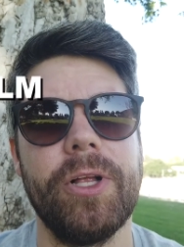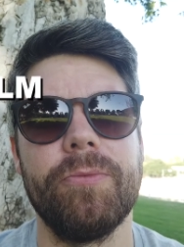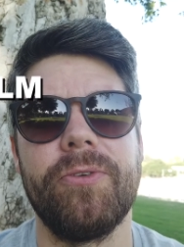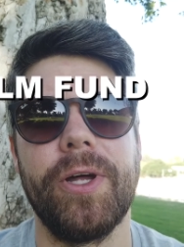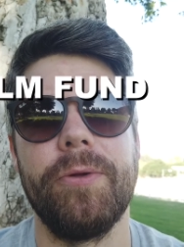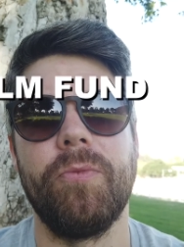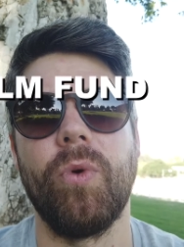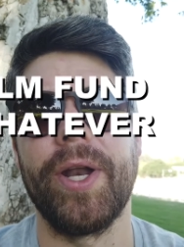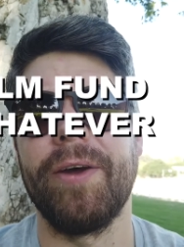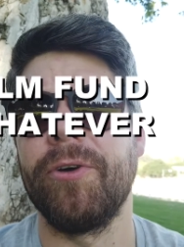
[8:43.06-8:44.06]
Film Fund,
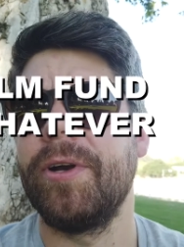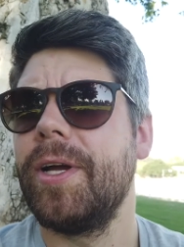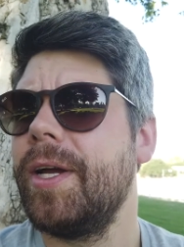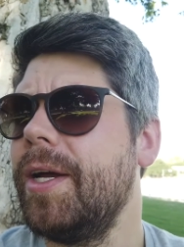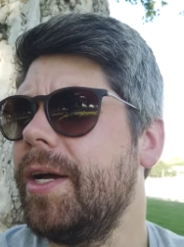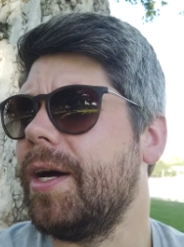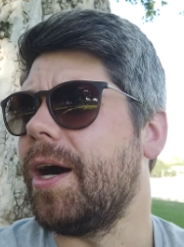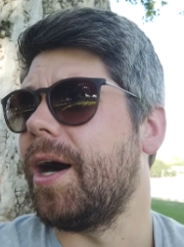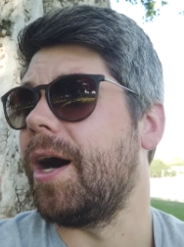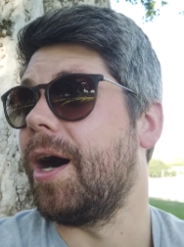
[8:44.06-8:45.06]
whatever,
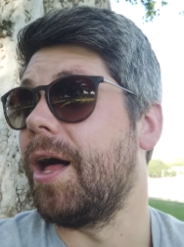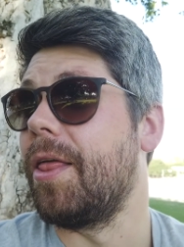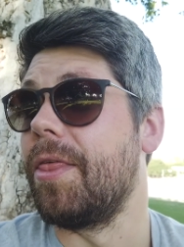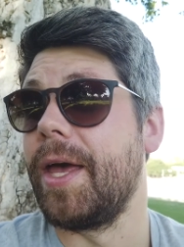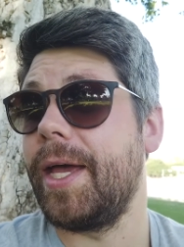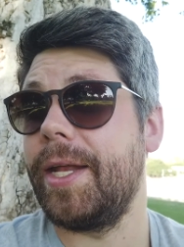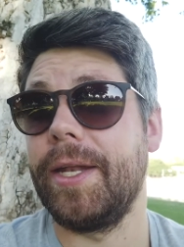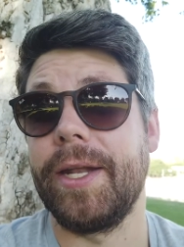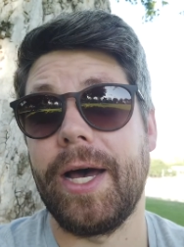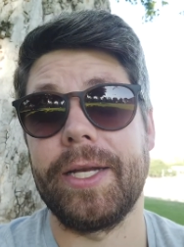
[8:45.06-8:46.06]
uh, they
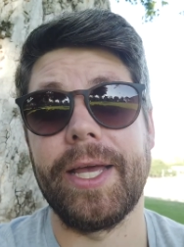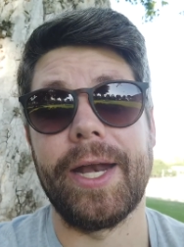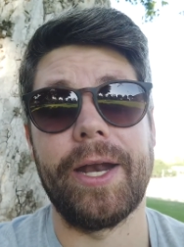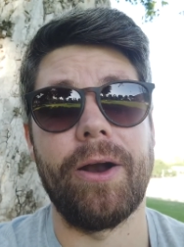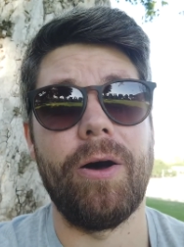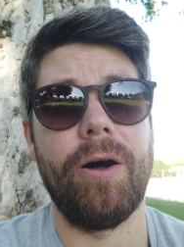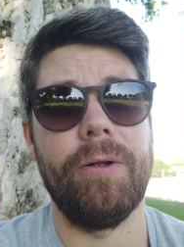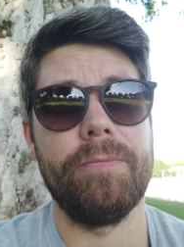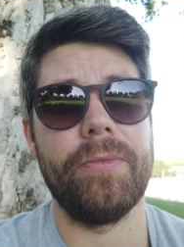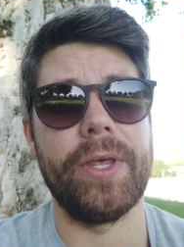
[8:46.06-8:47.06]
did not get it at
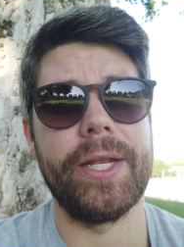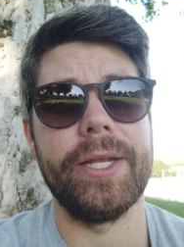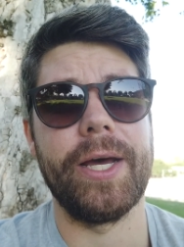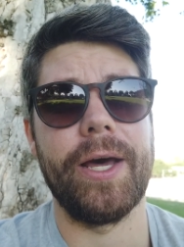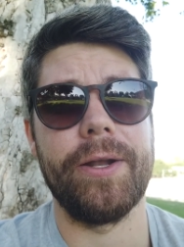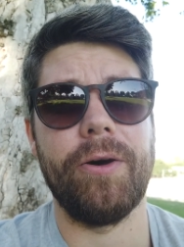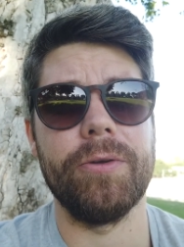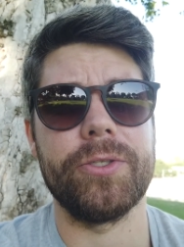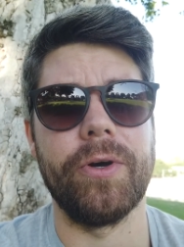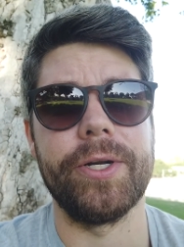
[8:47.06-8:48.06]
all. They did not
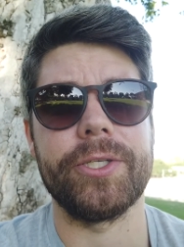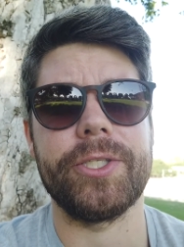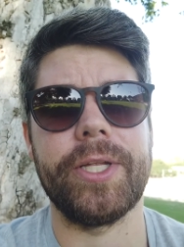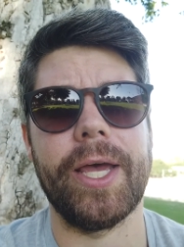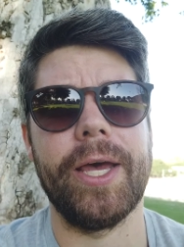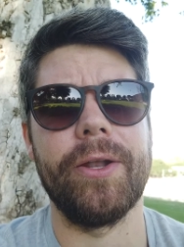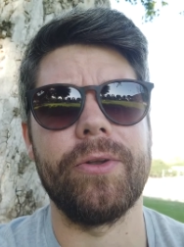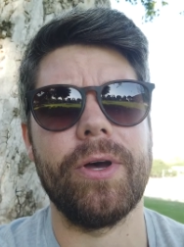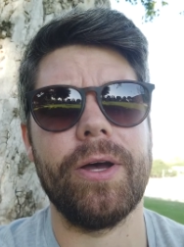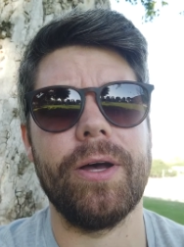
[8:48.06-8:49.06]
also
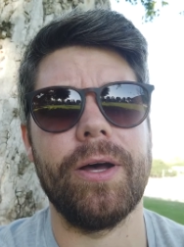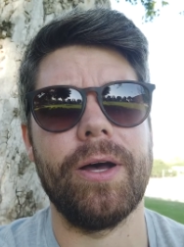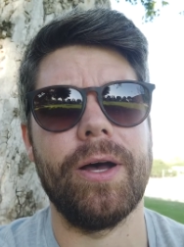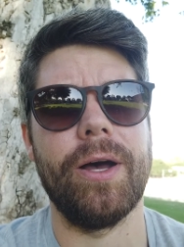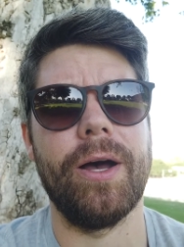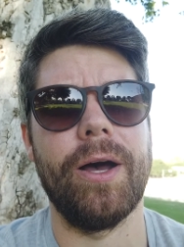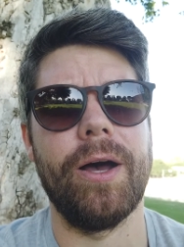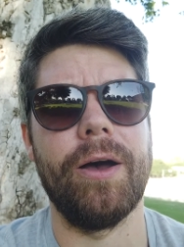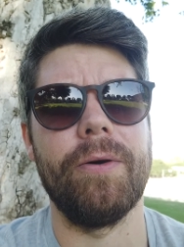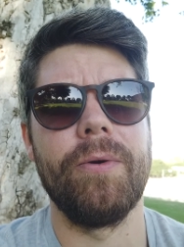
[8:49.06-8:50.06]
understand
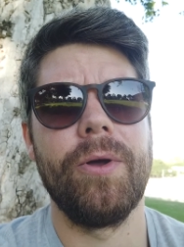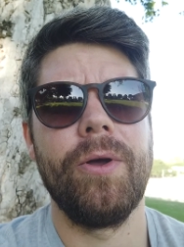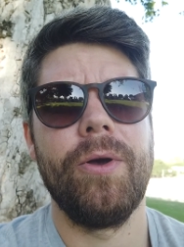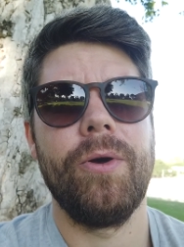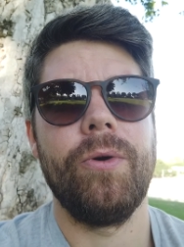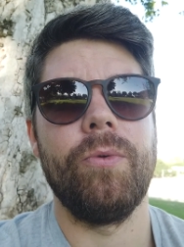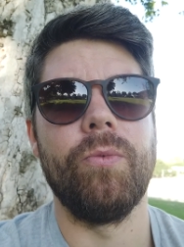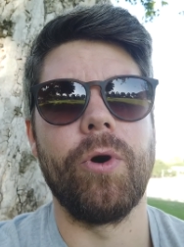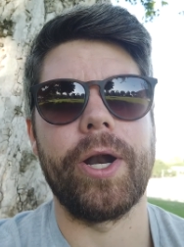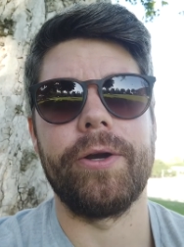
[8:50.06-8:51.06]
uh,
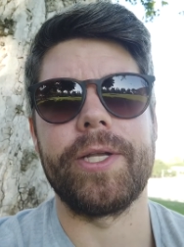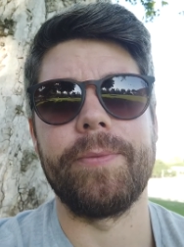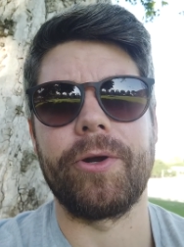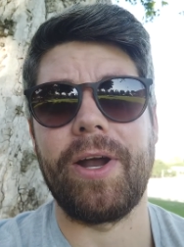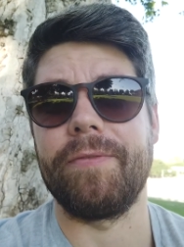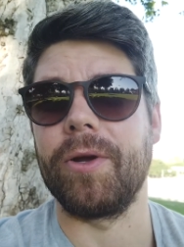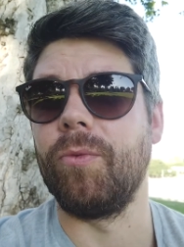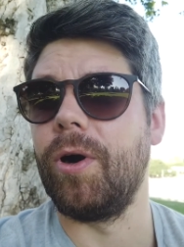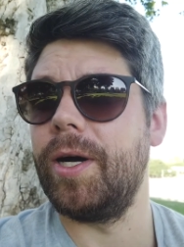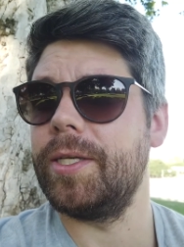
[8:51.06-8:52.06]
what our demographic
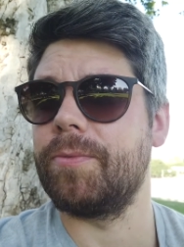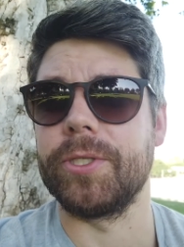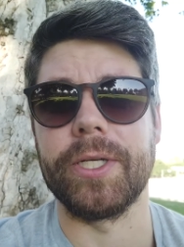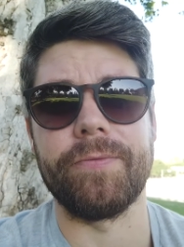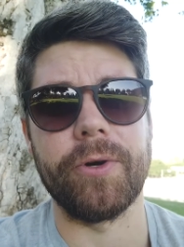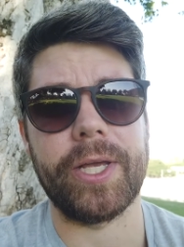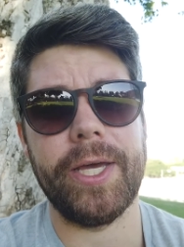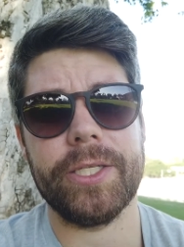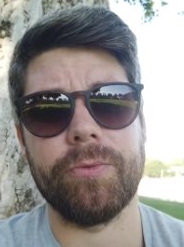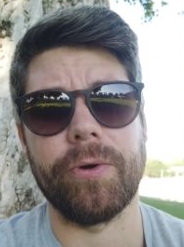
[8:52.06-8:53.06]
was. Was it for
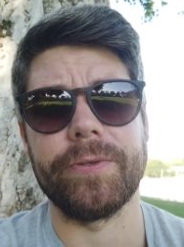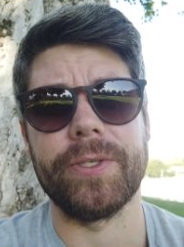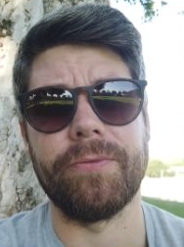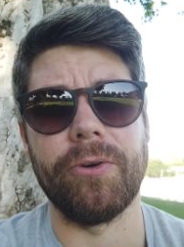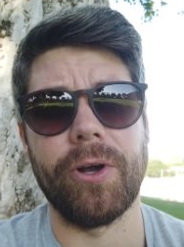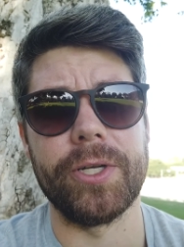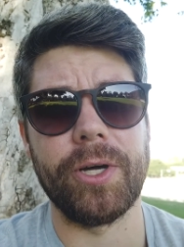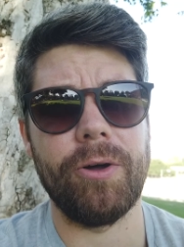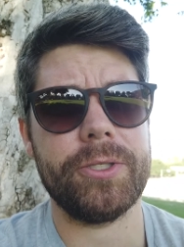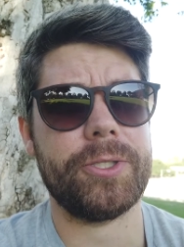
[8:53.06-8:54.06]
kids? Was it for
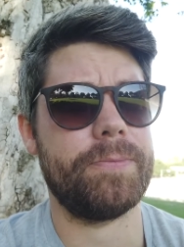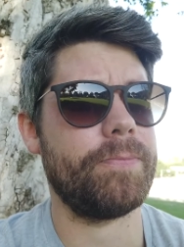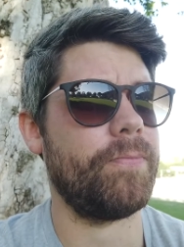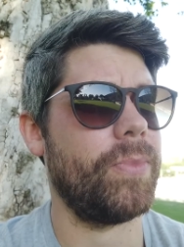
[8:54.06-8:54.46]
adults?